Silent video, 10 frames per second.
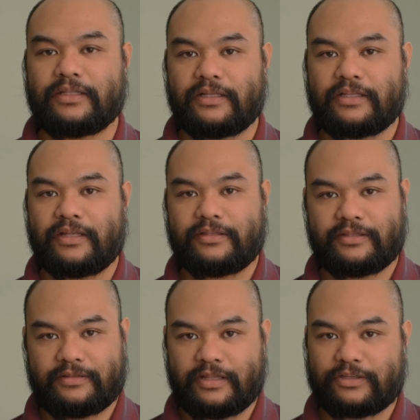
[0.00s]
The
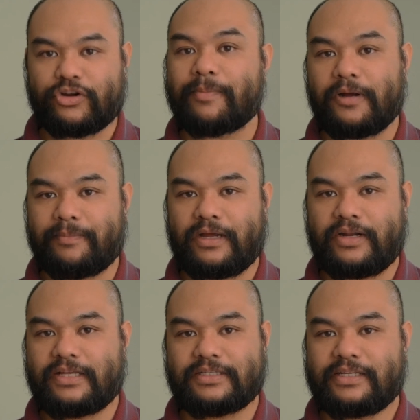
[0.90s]
tripod mount
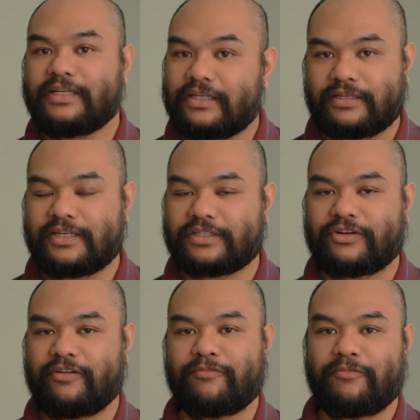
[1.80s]
has a
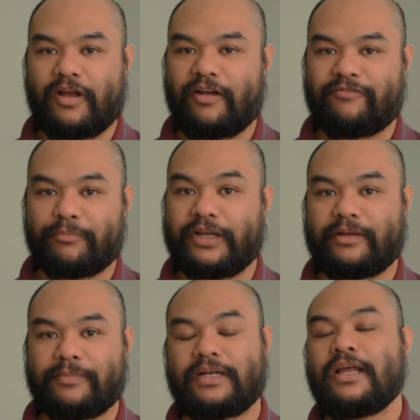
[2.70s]
history of
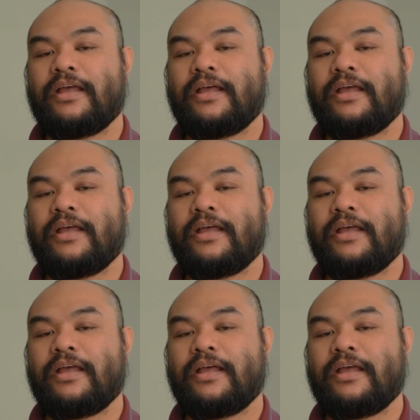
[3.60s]
breaking, but